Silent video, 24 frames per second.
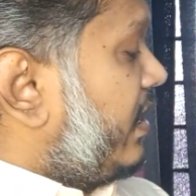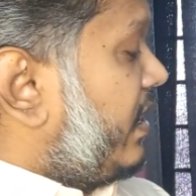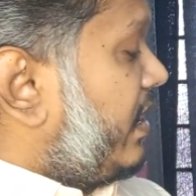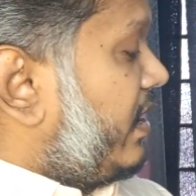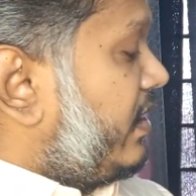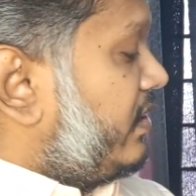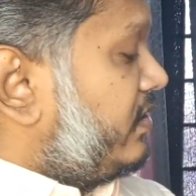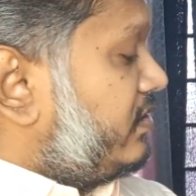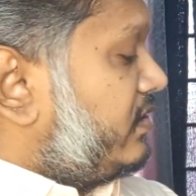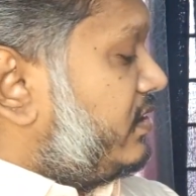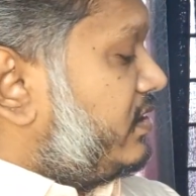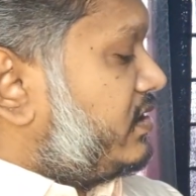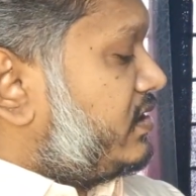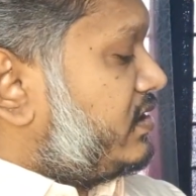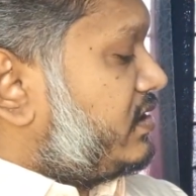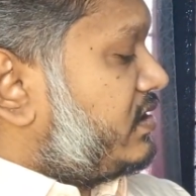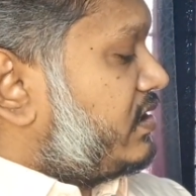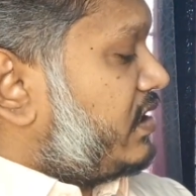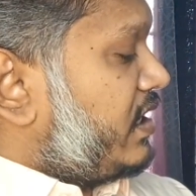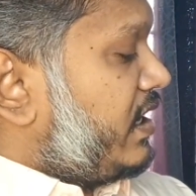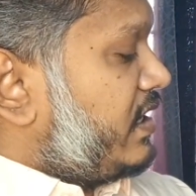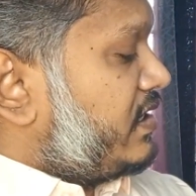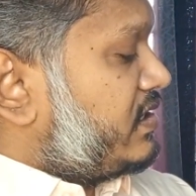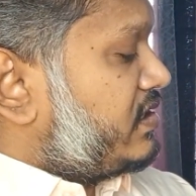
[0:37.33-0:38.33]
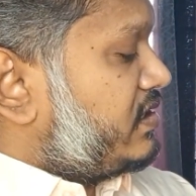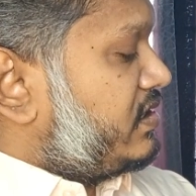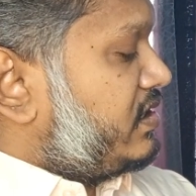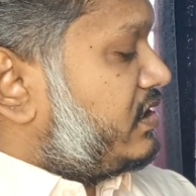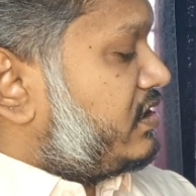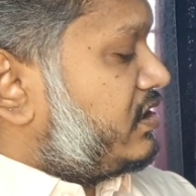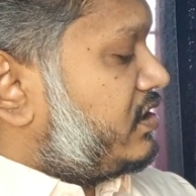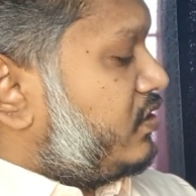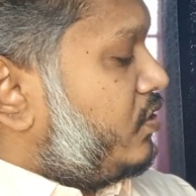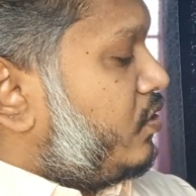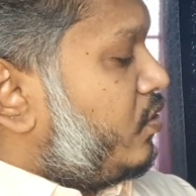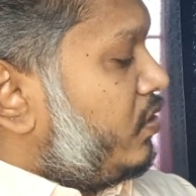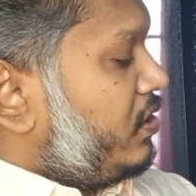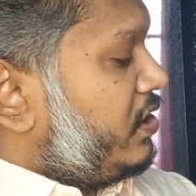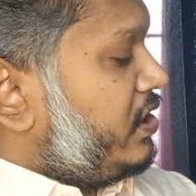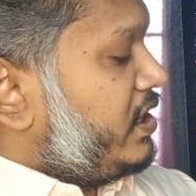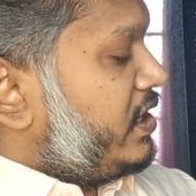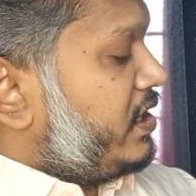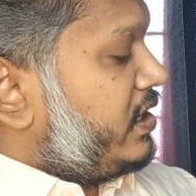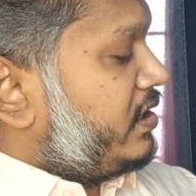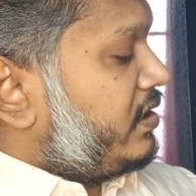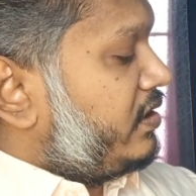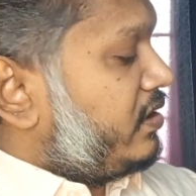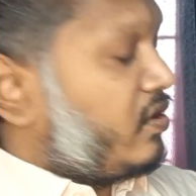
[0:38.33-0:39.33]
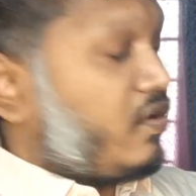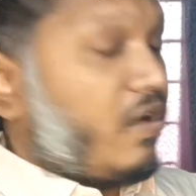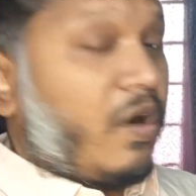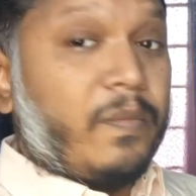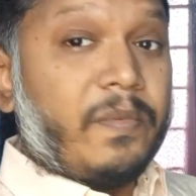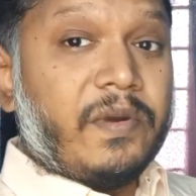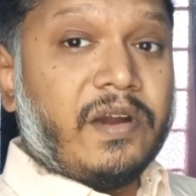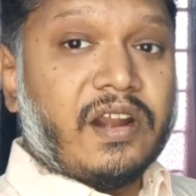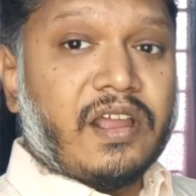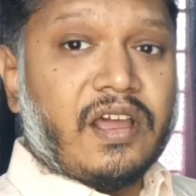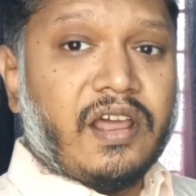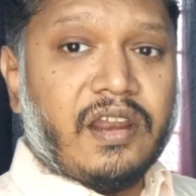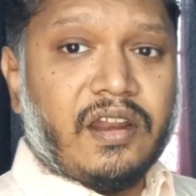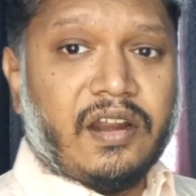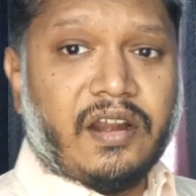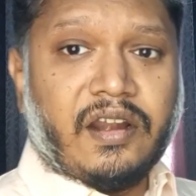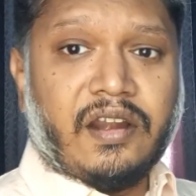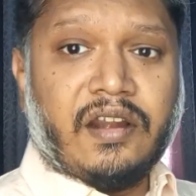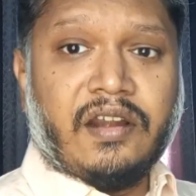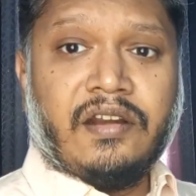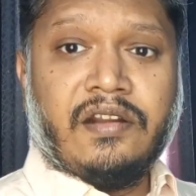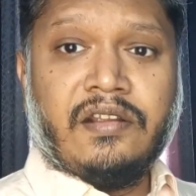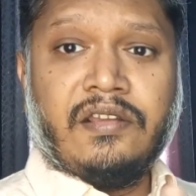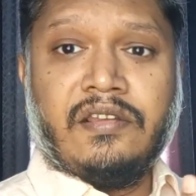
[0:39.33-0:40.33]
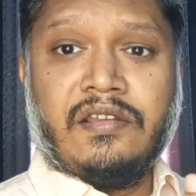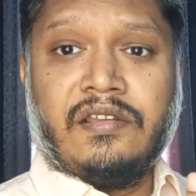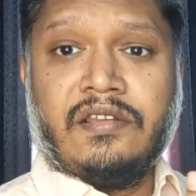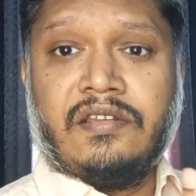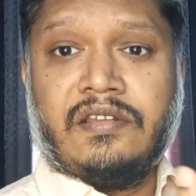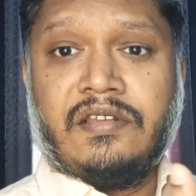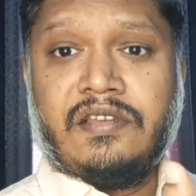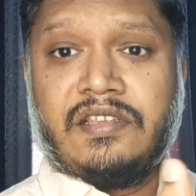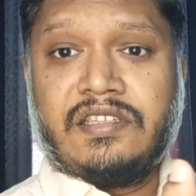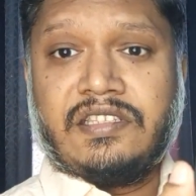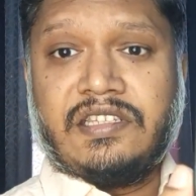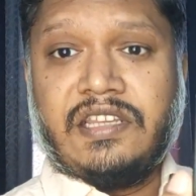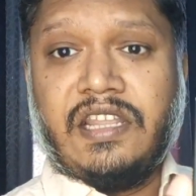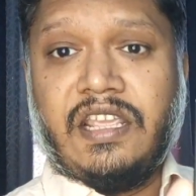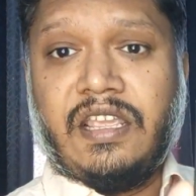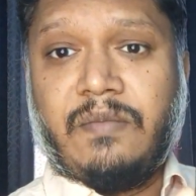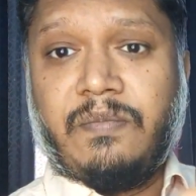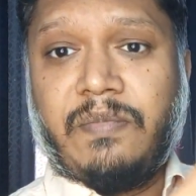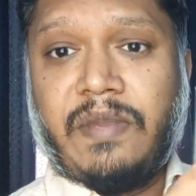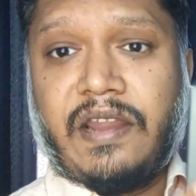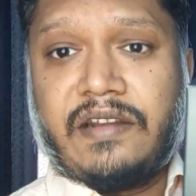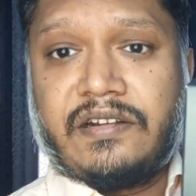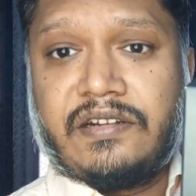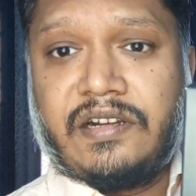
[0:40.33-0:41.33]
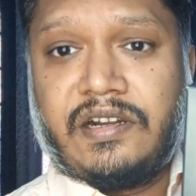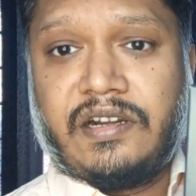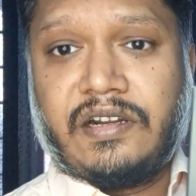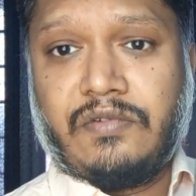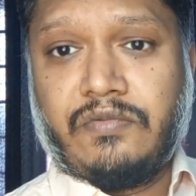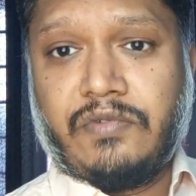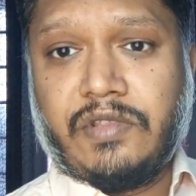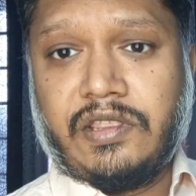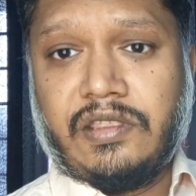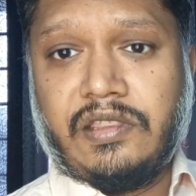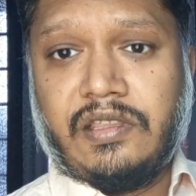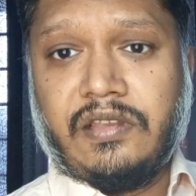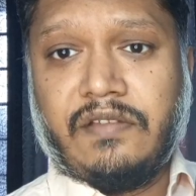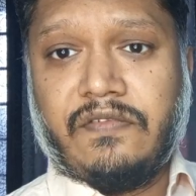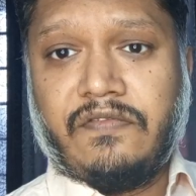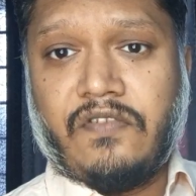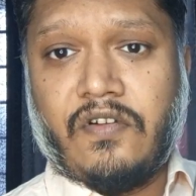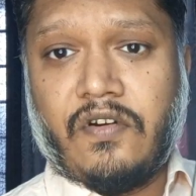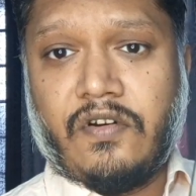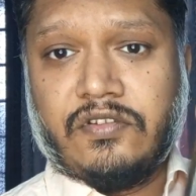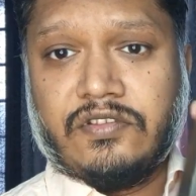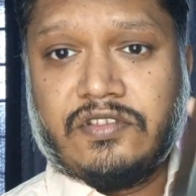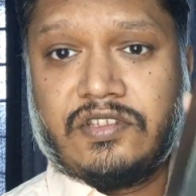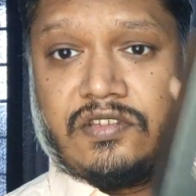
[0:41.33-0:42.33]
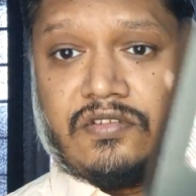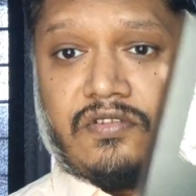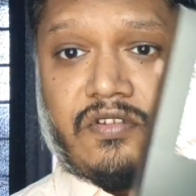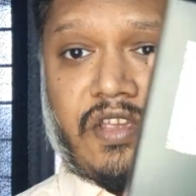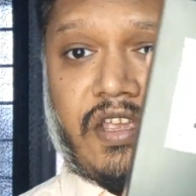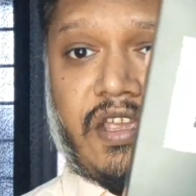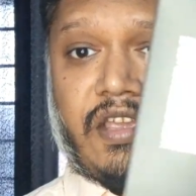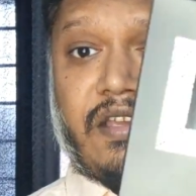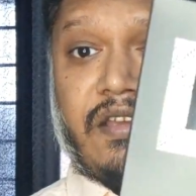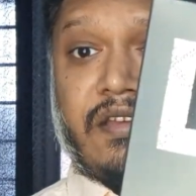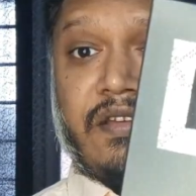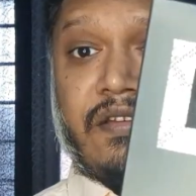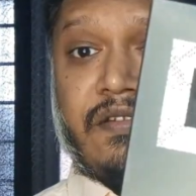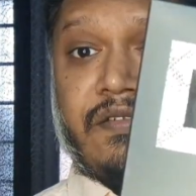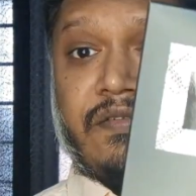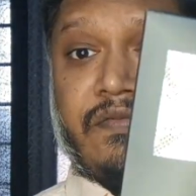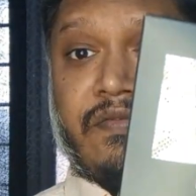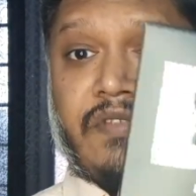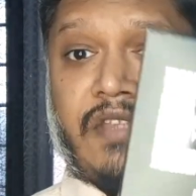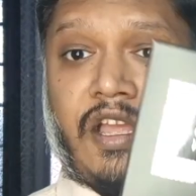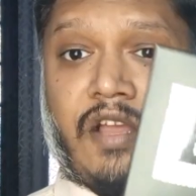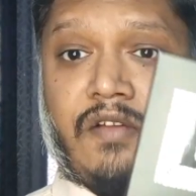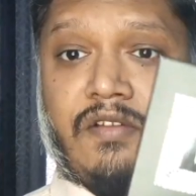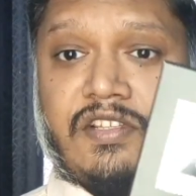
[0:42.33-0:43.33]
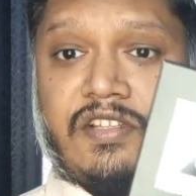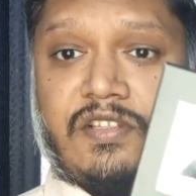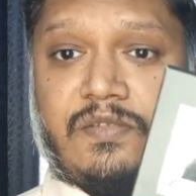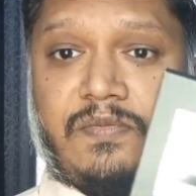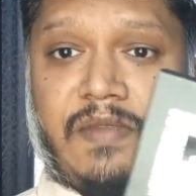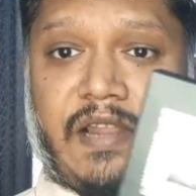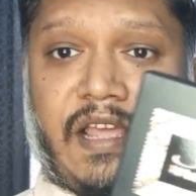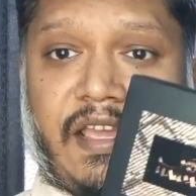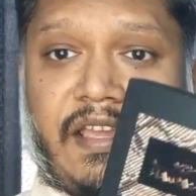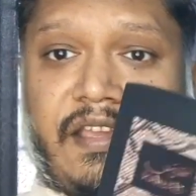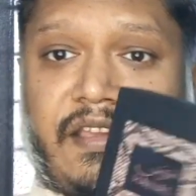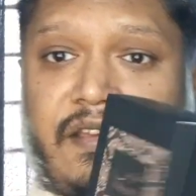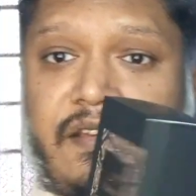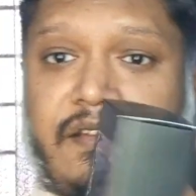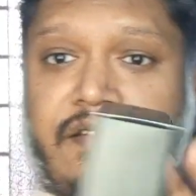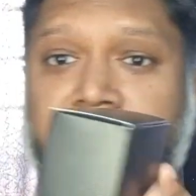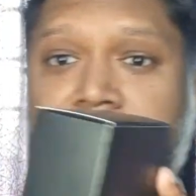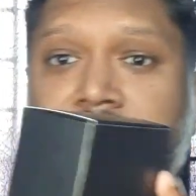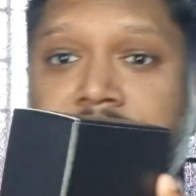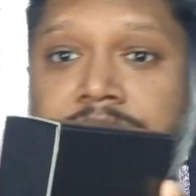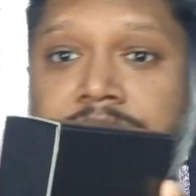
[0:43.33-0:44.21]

and this has this golden copper color snake pattern with the fonts. Okay, Hawas Black.